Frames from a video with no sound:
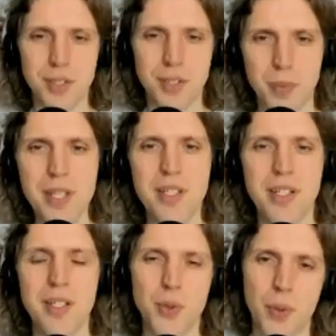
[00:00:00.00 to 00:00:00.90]
so
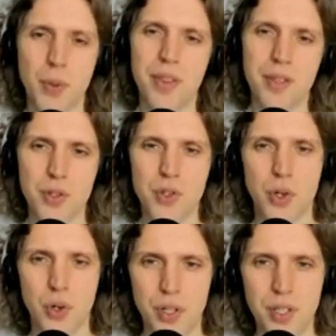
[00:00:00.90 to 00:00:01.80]
basically you went this
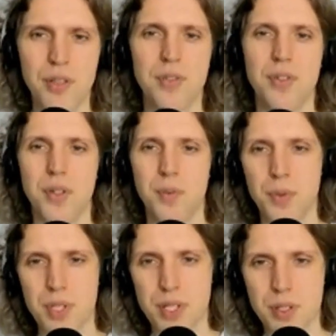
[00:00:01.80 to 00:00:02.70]
journey from
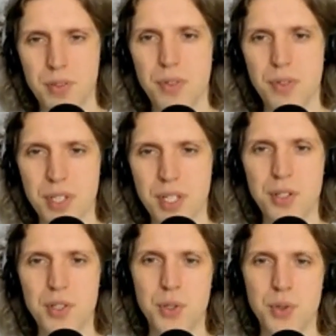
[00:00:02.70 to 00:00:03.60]
2015
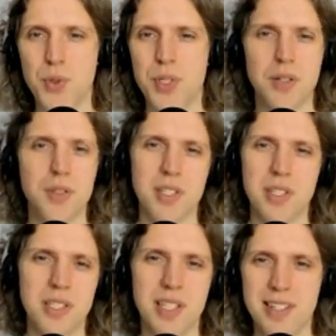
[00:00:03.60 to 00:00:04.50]
to
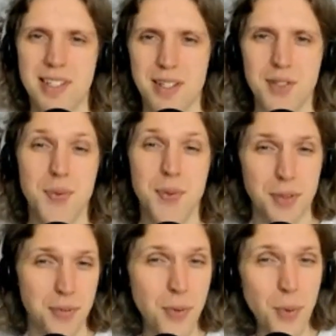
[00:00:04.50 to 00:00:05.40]
2000s, let's say
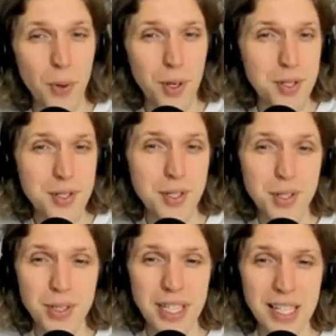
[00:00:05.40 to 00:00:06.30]
24s
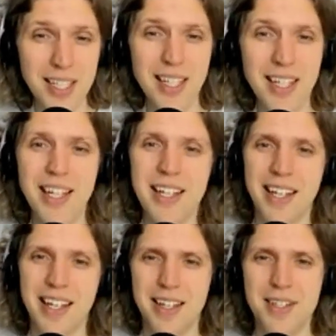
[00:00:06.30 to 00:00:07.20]
already.
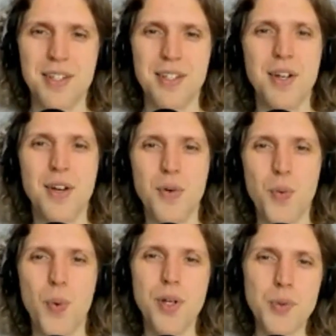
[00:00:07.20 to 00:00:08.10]
Mm-hmm. And
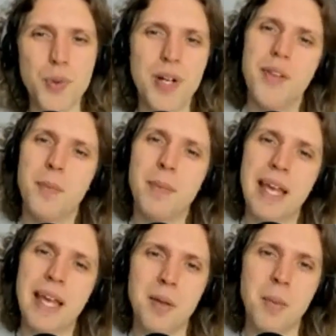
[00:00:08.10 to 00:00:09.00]
what were the
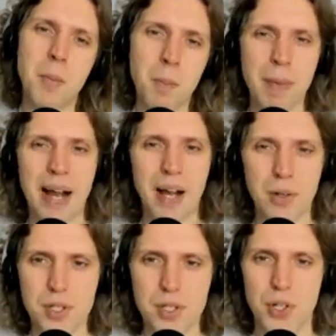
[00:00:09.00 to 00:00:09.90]
main
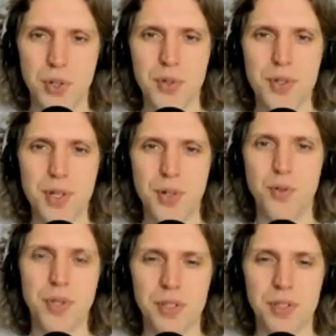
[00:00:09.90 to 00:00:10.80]
milestones of
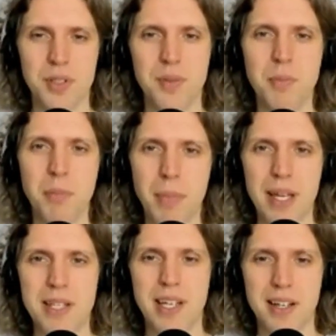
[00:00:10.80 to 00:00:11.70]
building
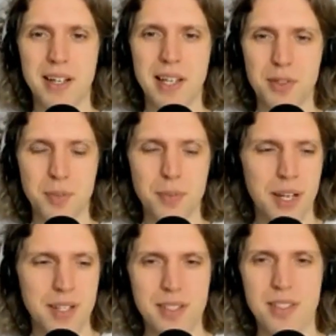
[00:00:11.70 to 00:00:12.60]
Bad Axe
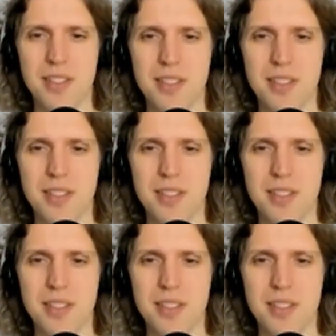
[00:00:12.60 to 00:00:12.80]
Enterprise?